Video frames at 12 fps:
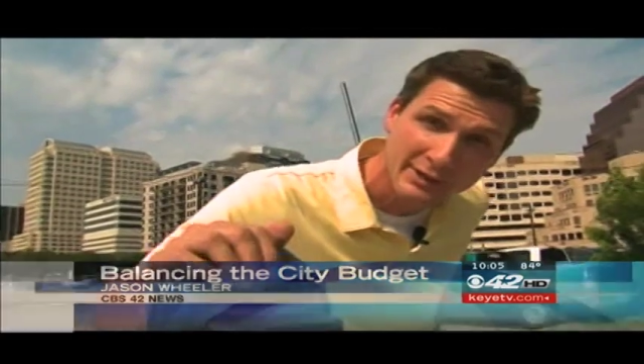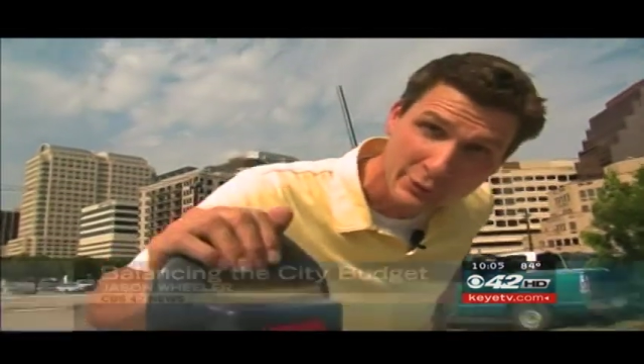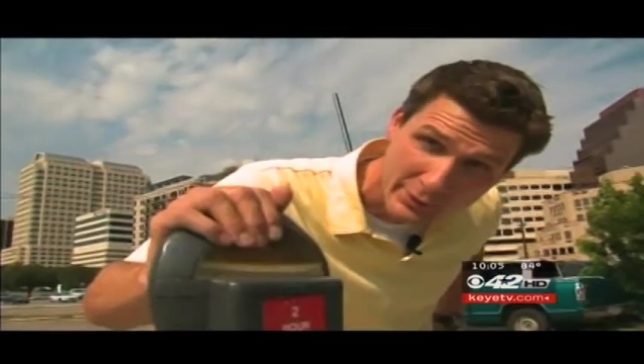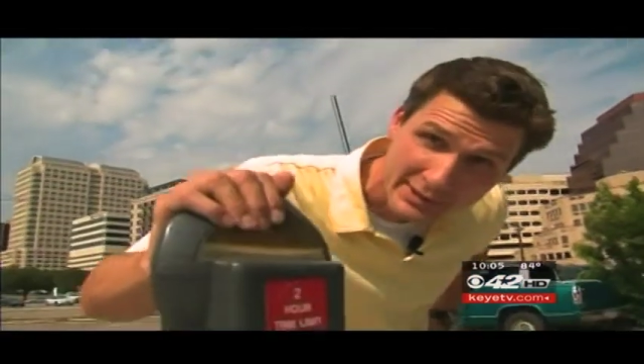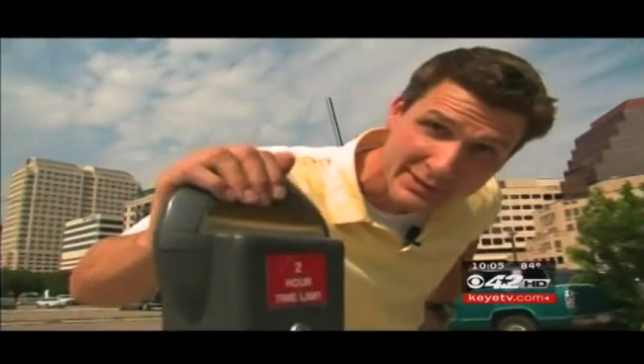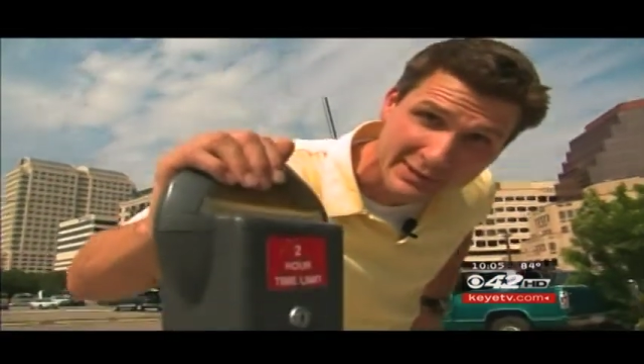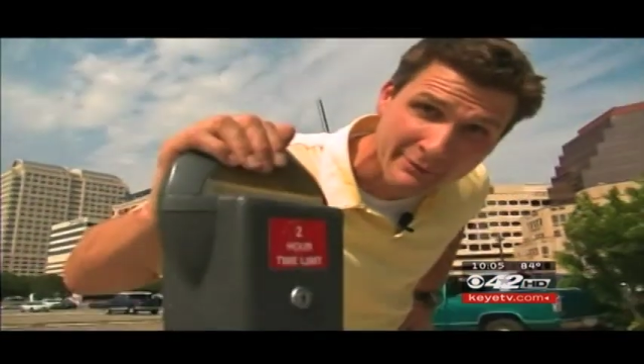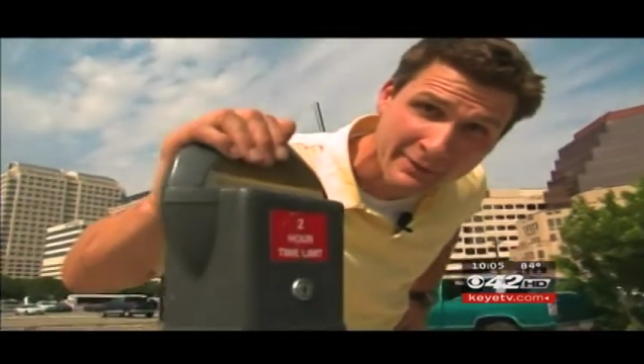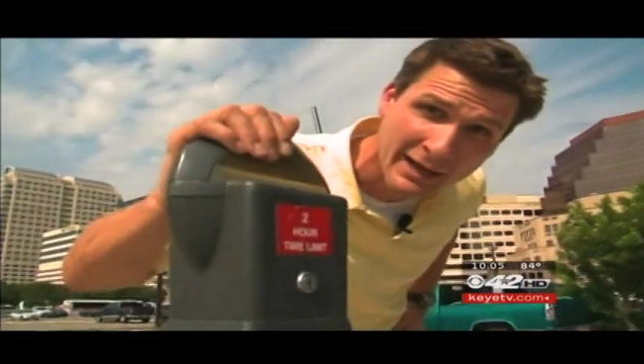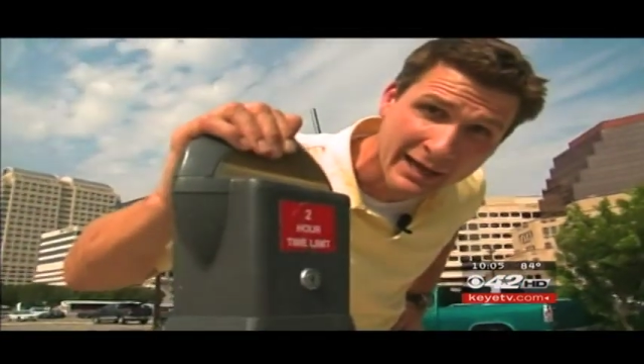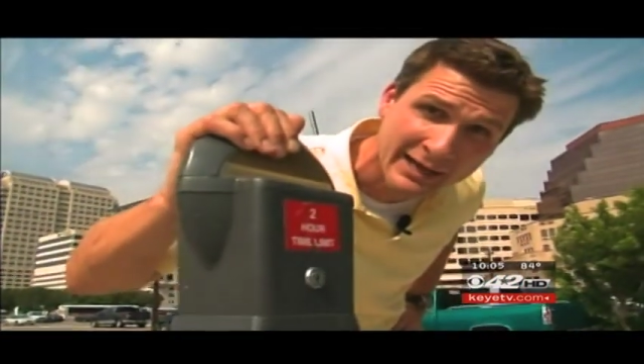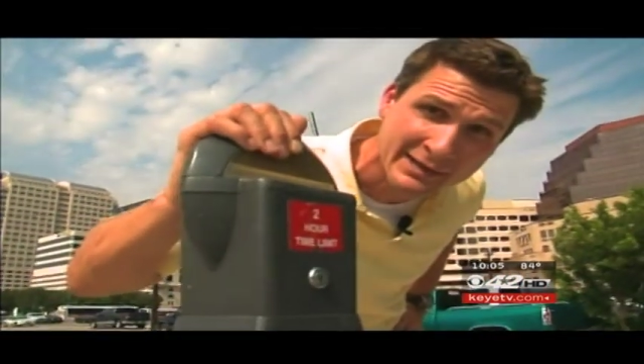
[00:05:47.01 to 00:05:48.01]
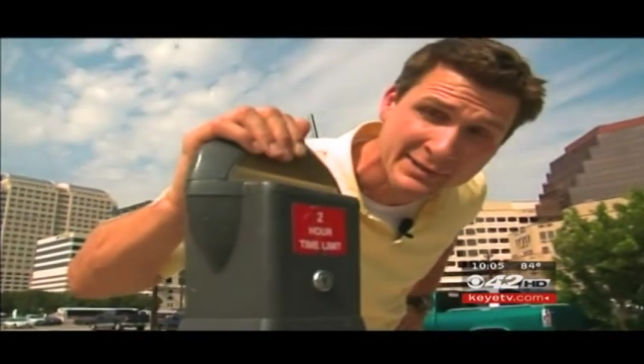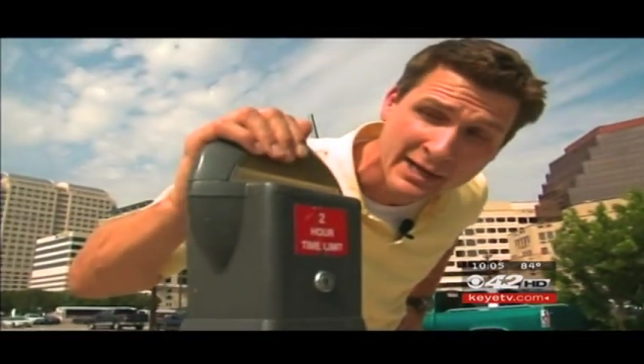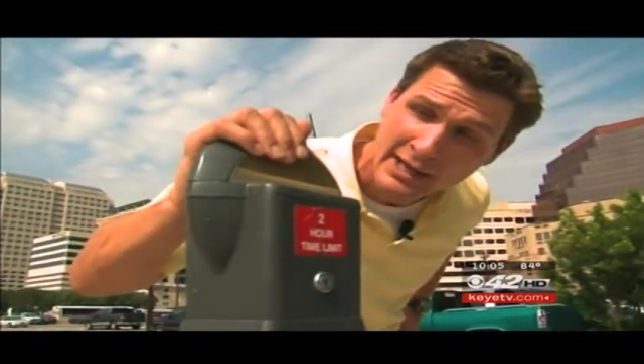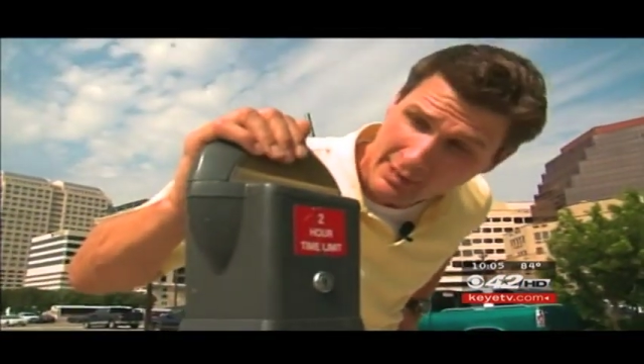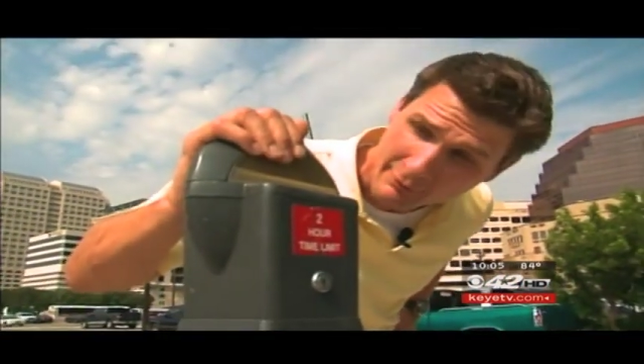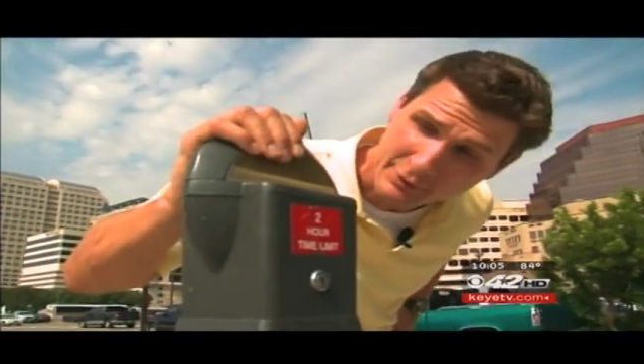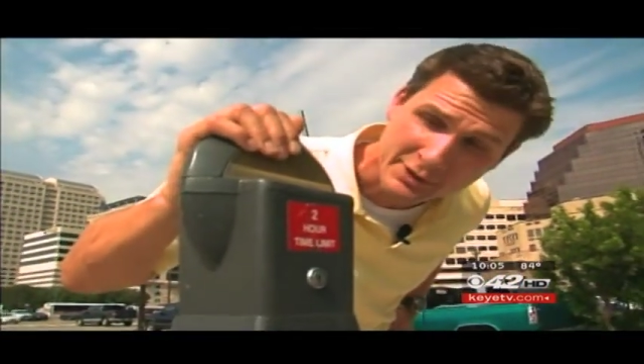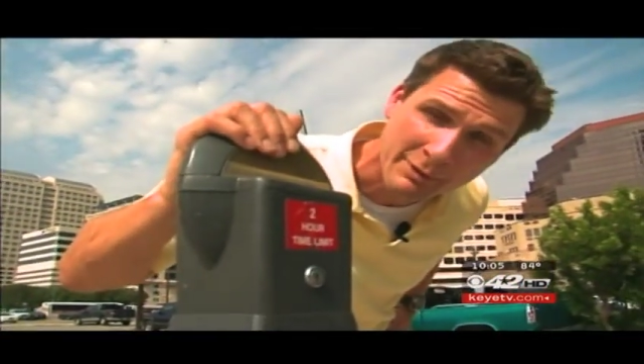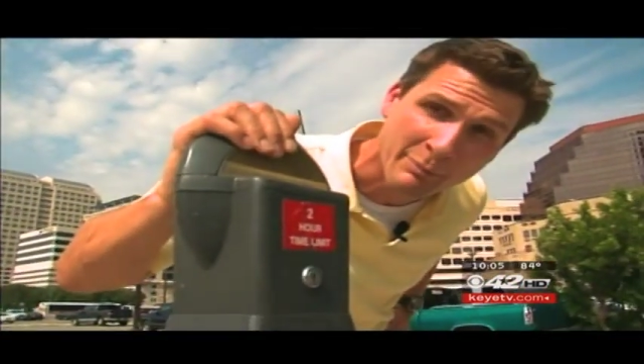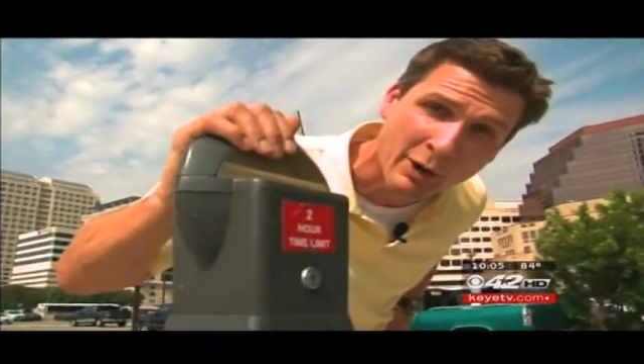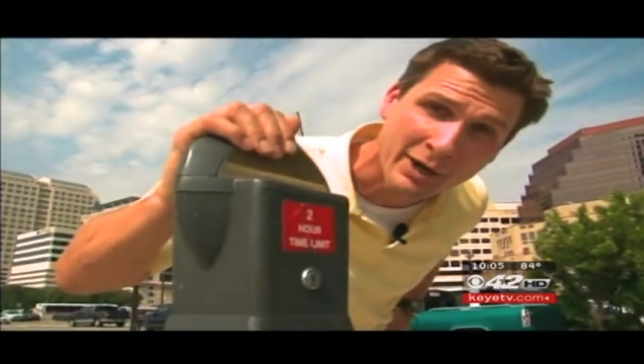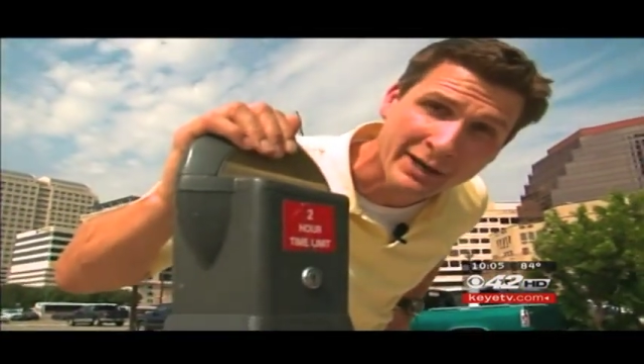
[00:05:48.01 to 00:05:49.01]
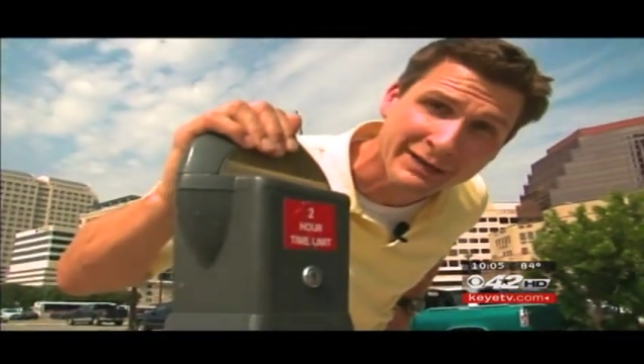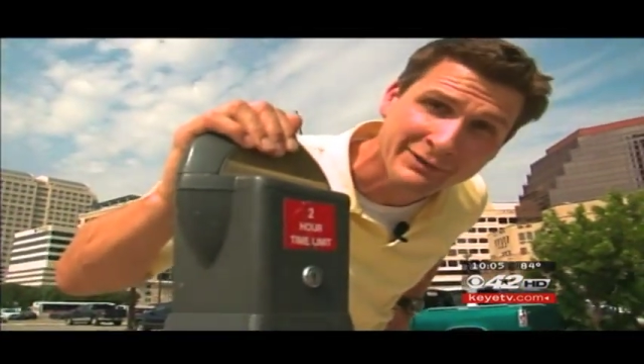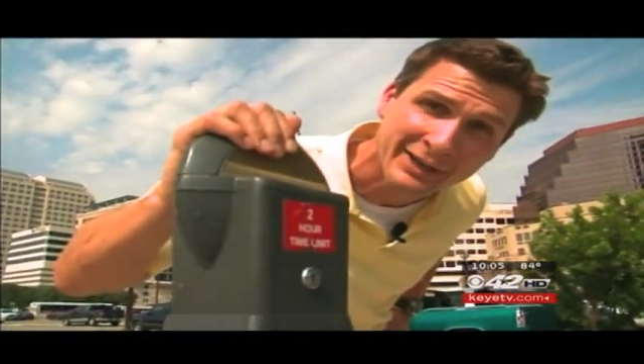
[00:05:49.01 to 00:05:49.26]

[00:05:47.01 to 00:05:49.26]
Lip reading: increase the fines for some parking